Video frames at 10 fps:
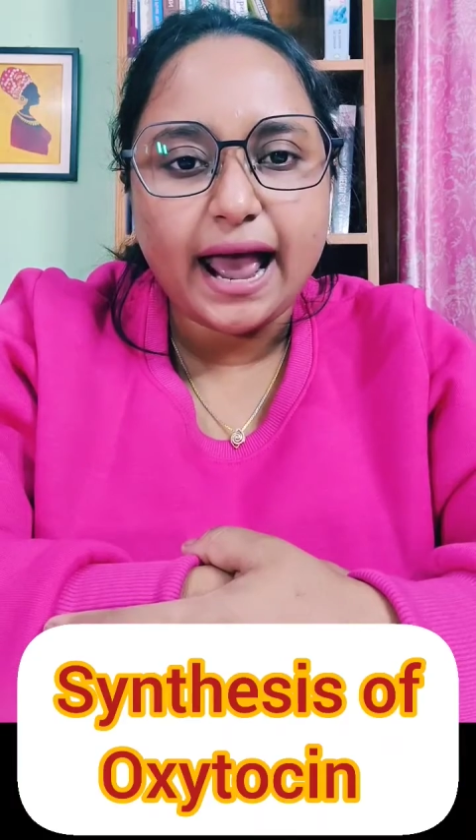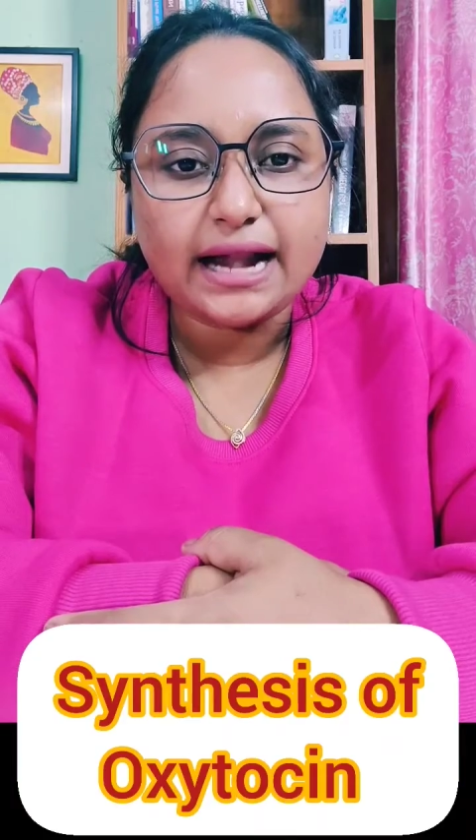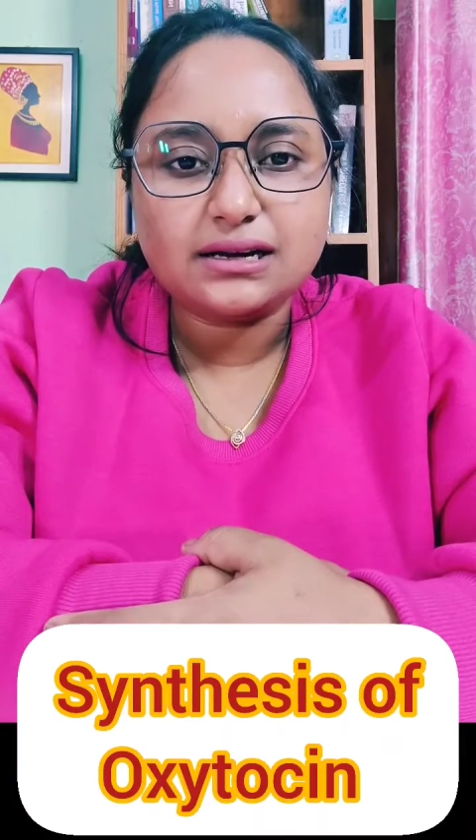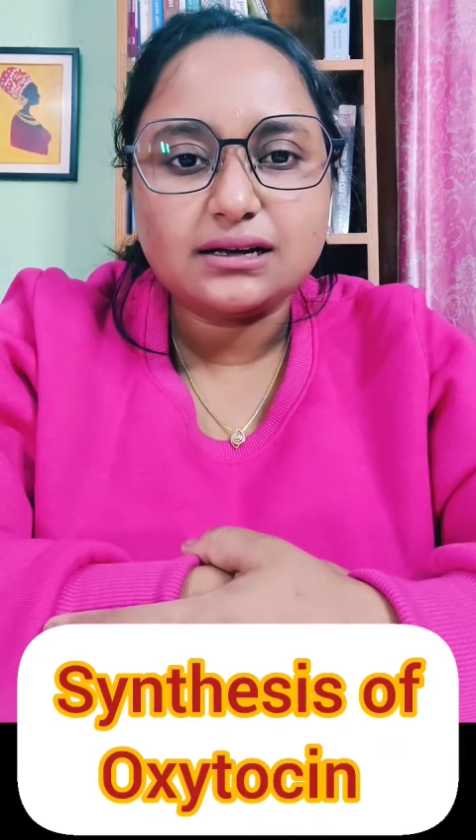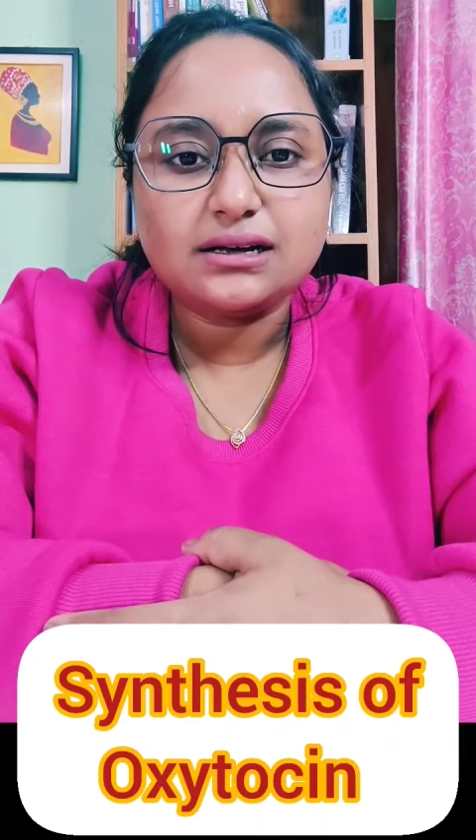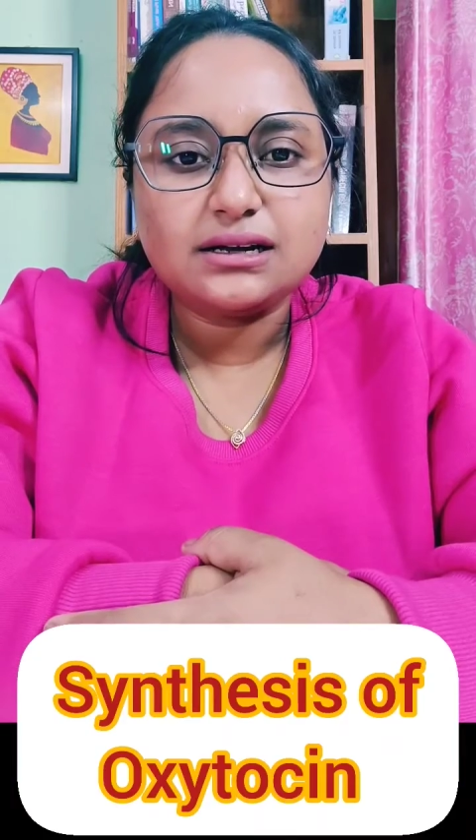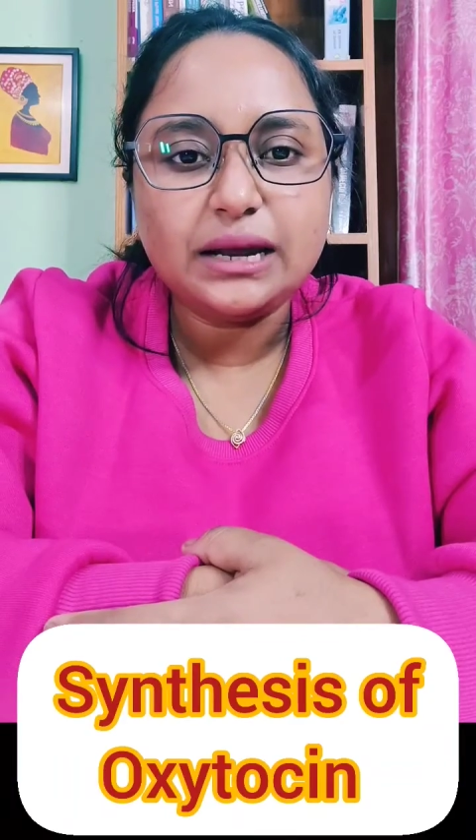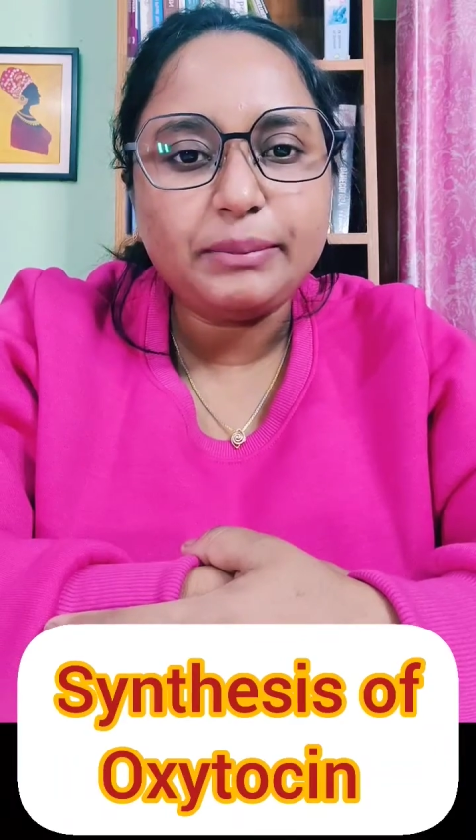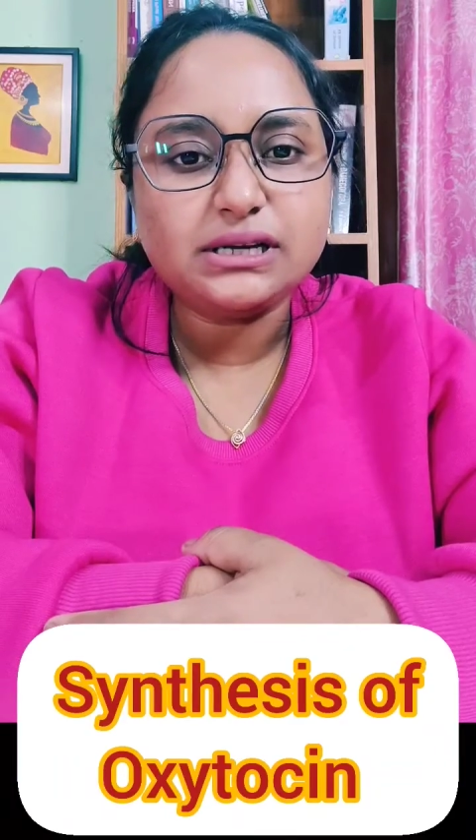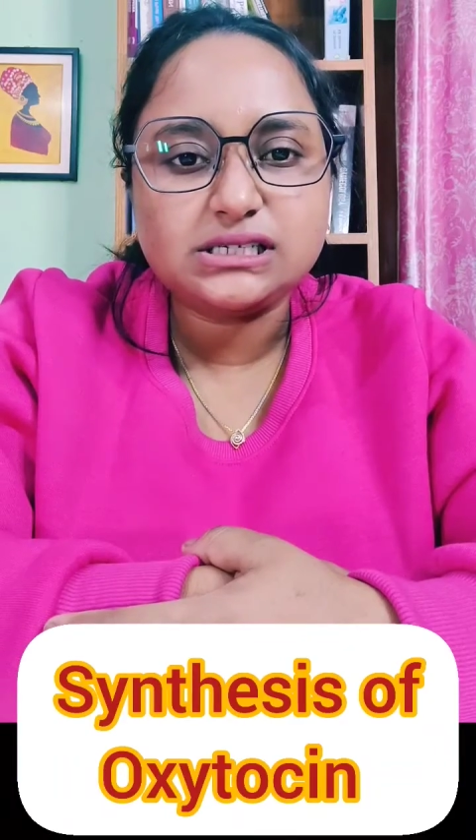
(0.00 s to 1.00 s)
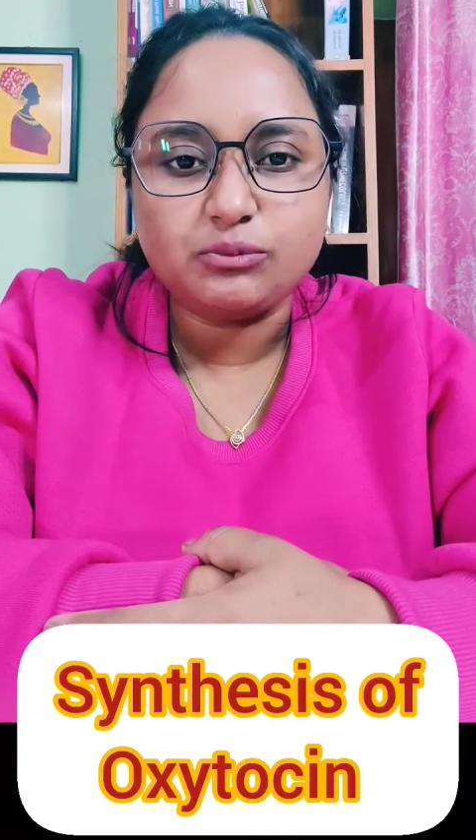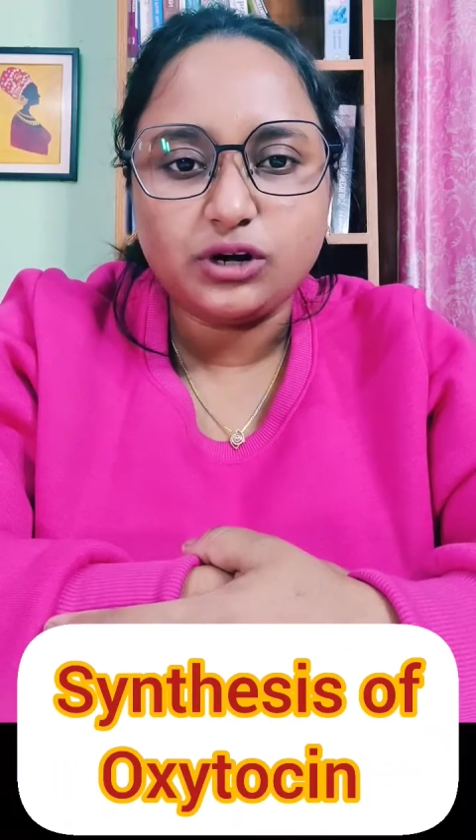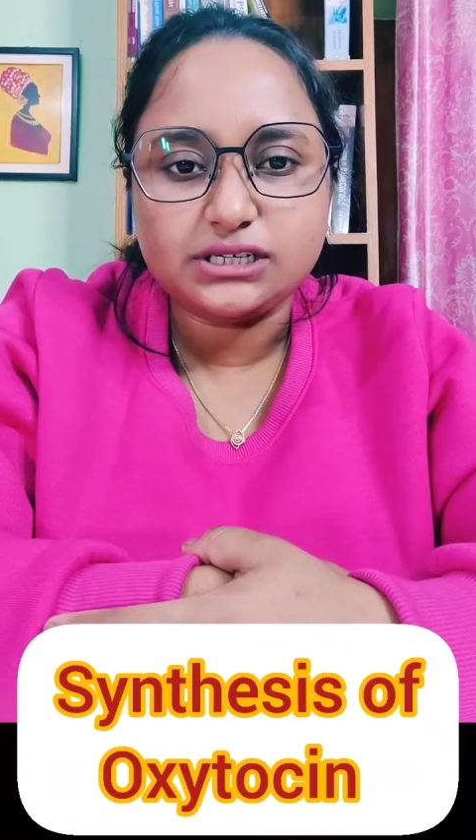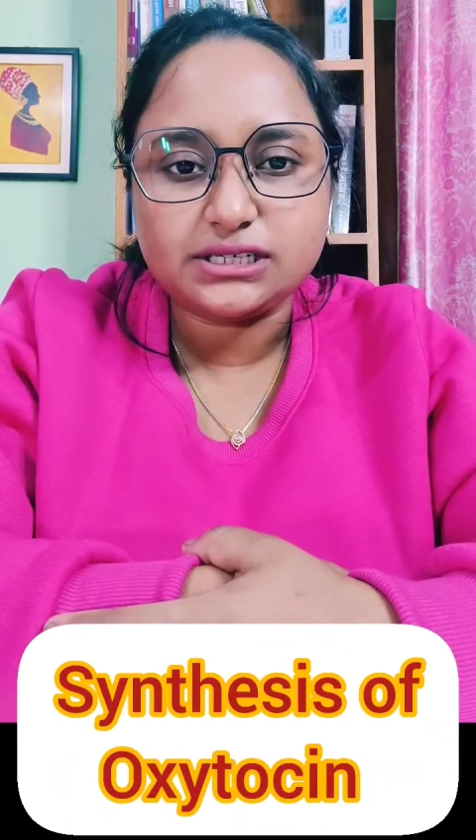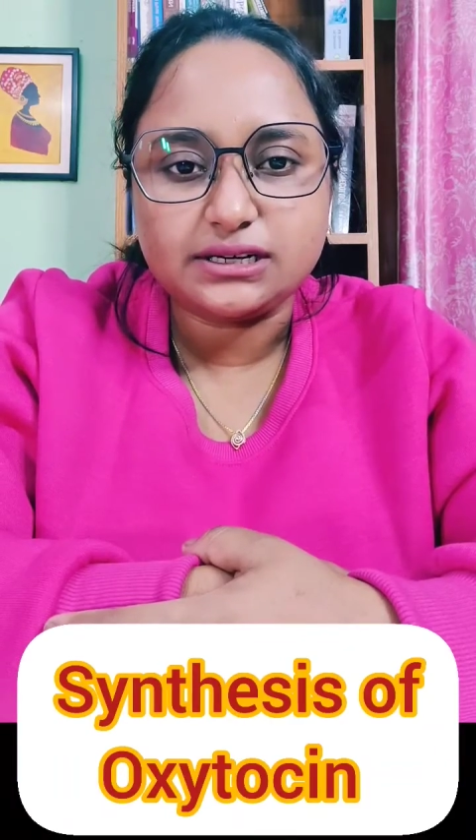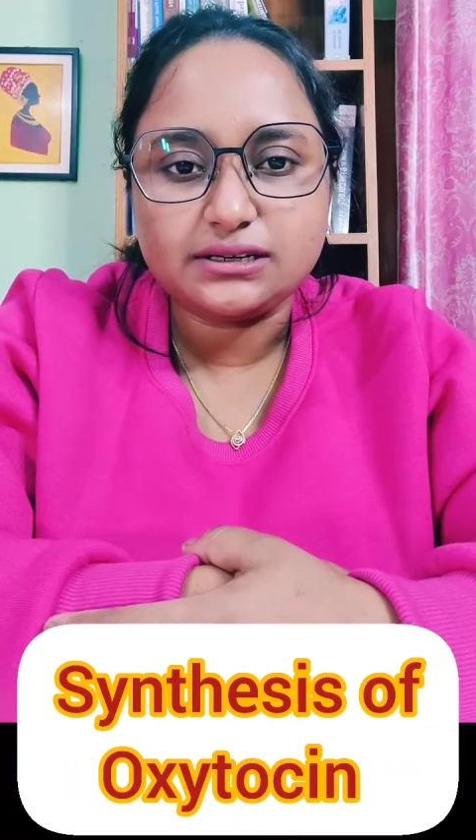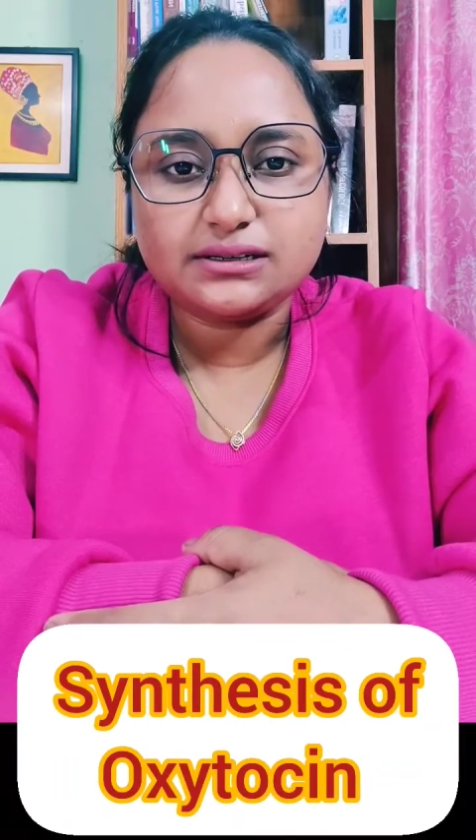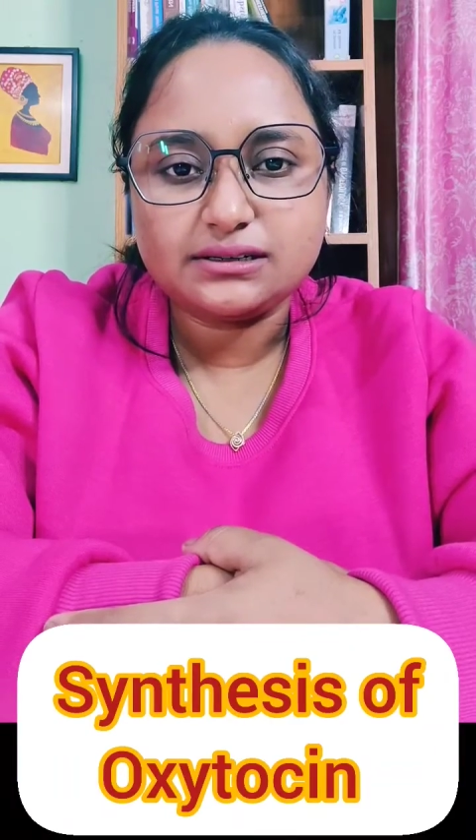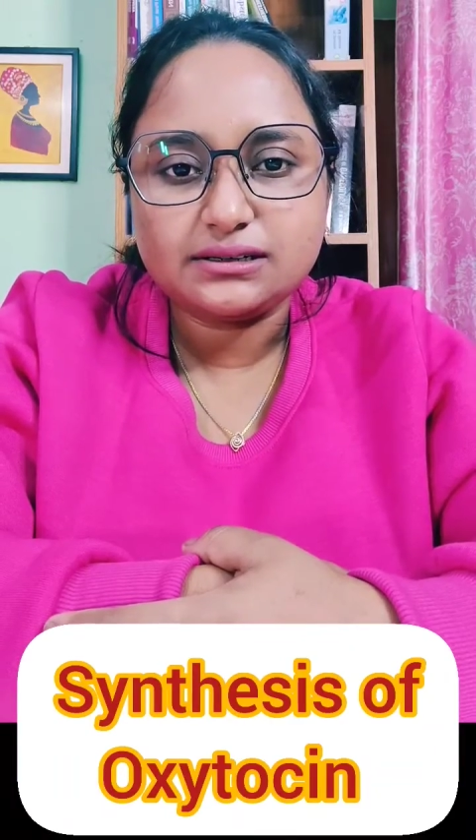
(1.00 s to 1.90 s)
and nipple stimulation.